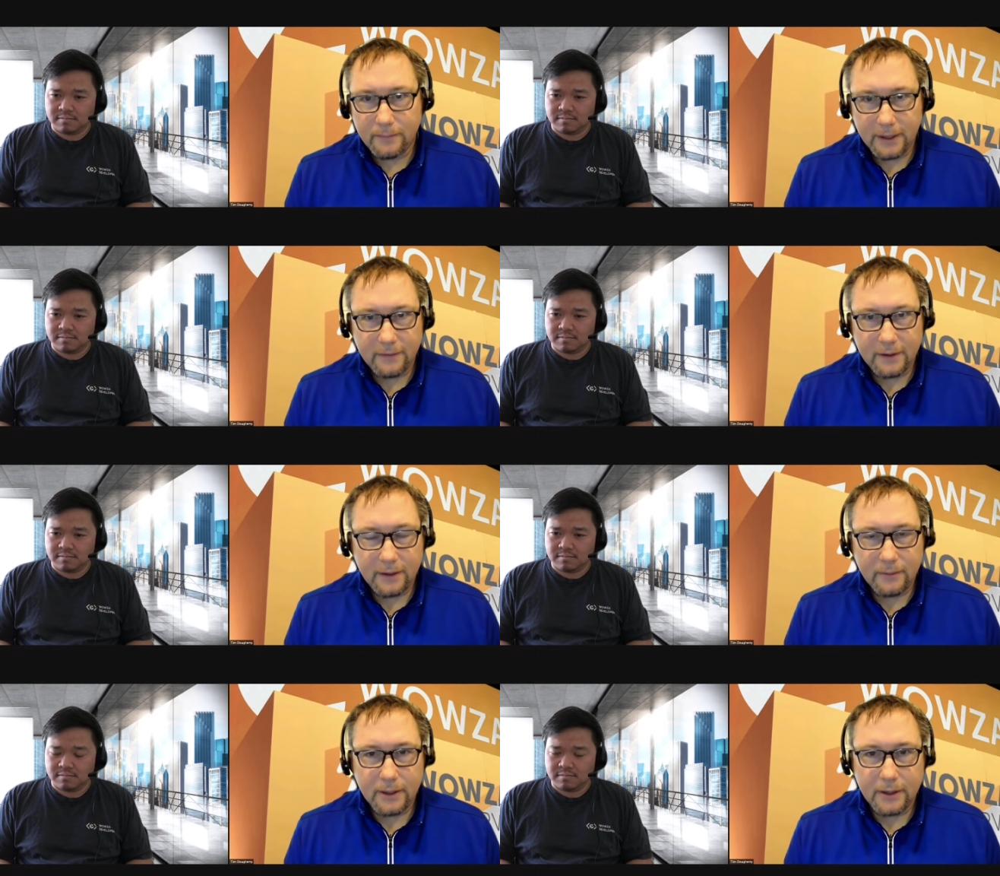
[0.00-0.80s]
Speaker 1: given
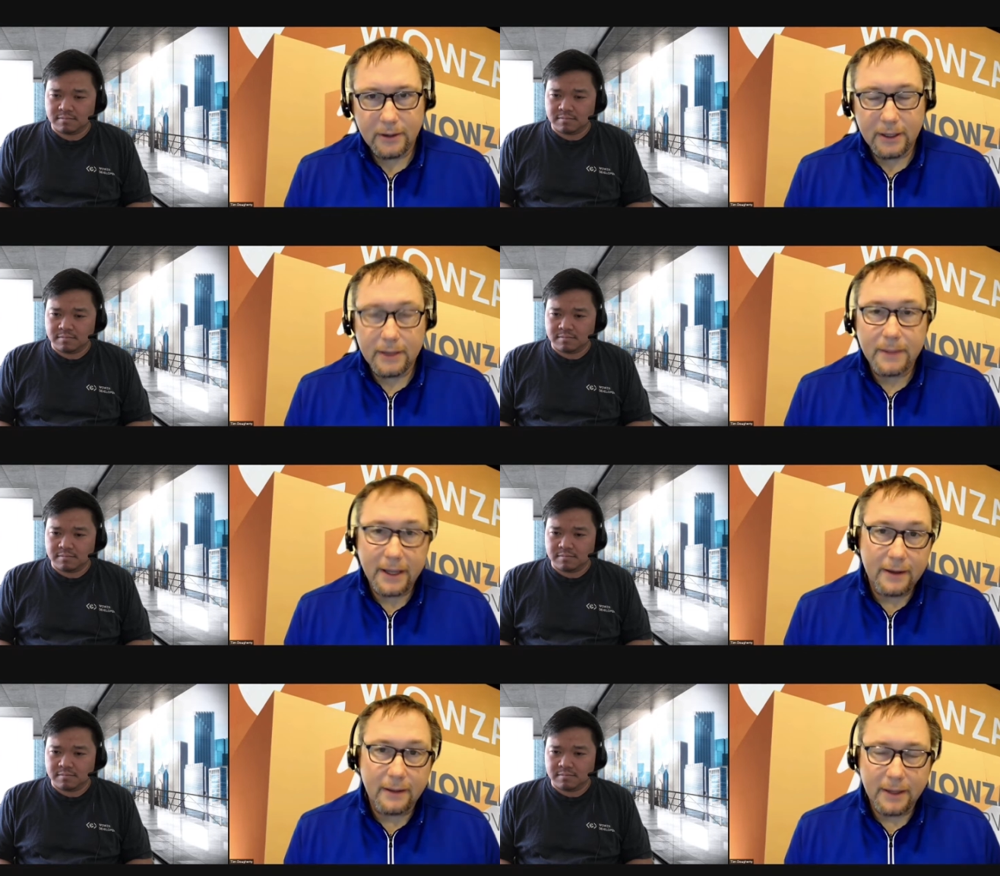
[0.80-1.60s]
that we are in a
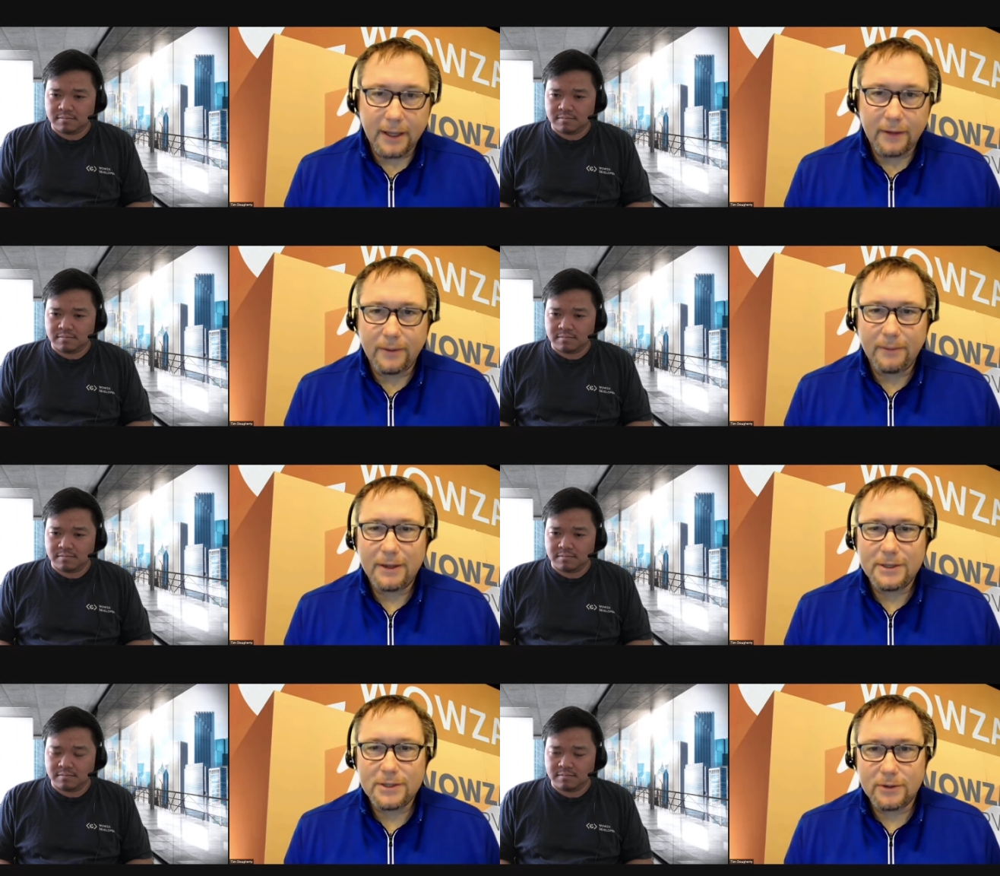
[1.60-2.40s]
pandemic as we
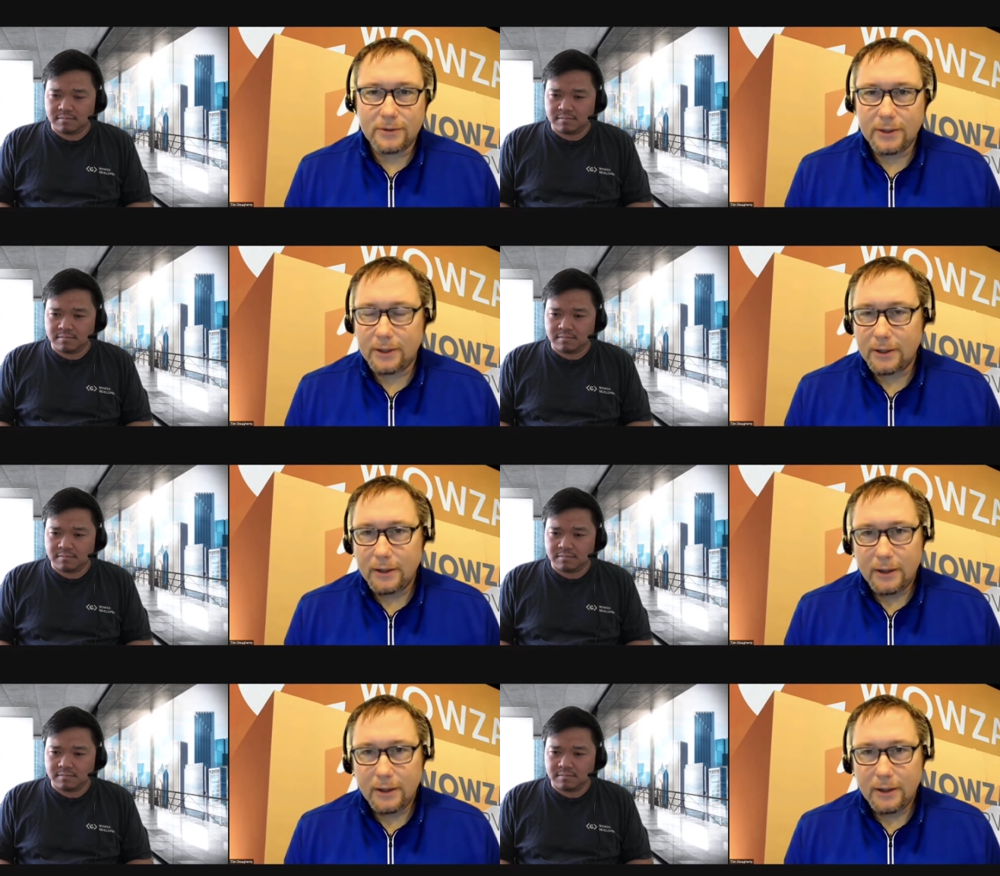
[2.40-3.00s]
mentioned earlier